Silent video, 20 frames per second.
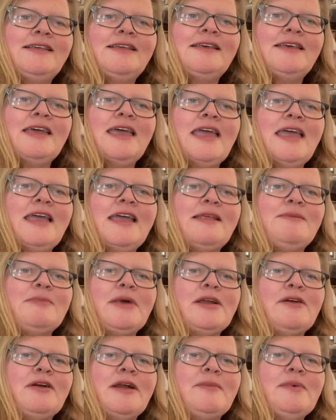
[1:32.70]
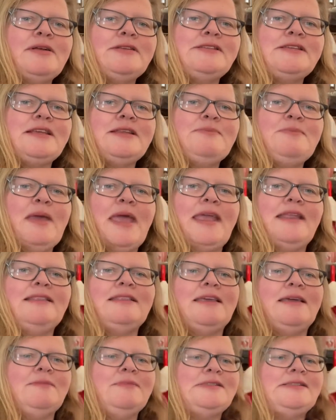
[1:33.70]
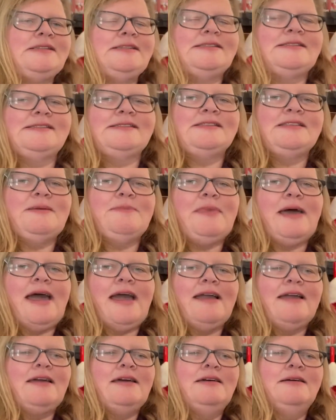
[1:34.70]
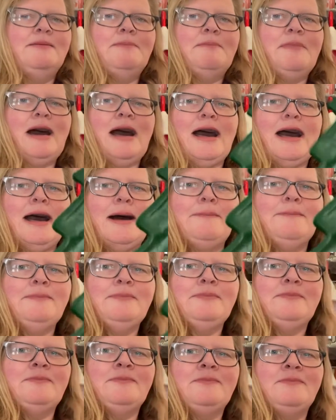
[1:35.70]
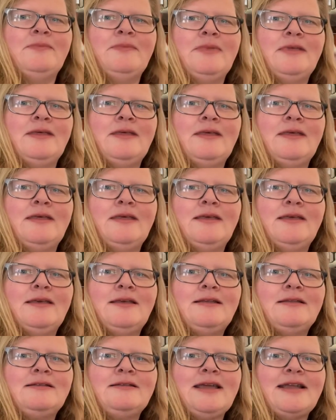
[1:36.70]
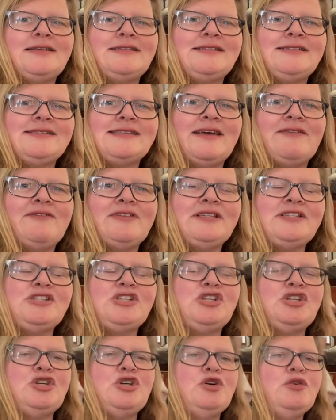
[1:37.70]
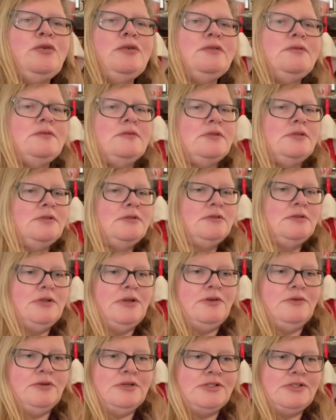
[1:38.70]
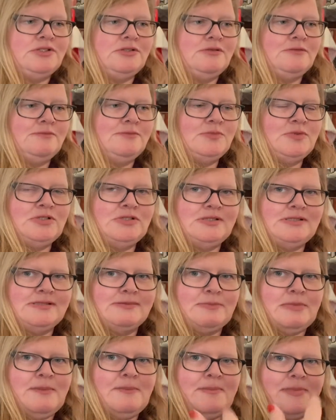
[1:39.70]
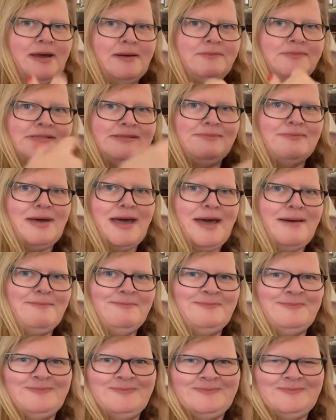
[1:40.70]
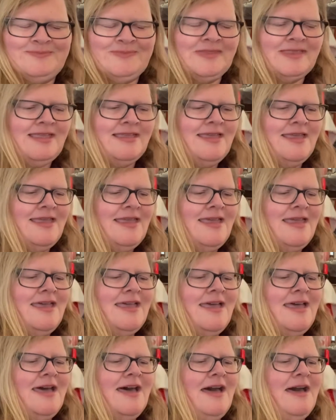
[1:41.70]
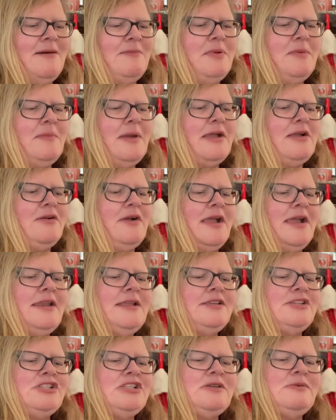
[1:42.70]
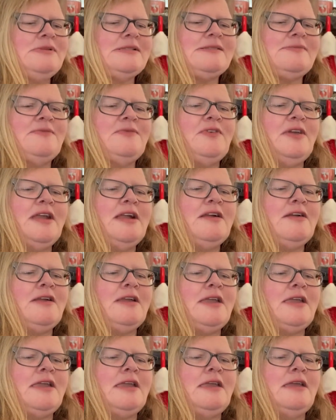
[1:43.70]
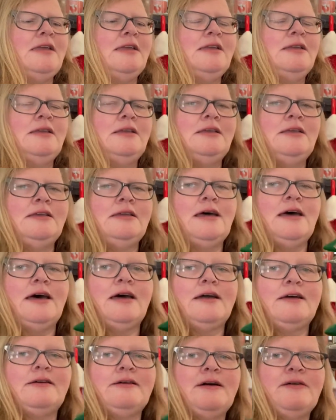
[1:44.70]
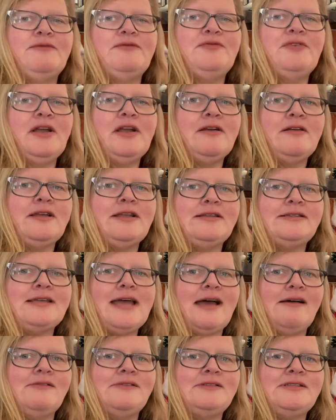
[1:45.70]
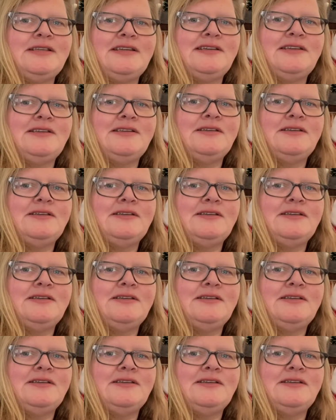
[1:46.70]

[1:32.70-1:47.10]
And my grandma did paint them. See, it says on the back, Mom, 1972, you know, because she's my mom's mom. But my granny, she was a very talented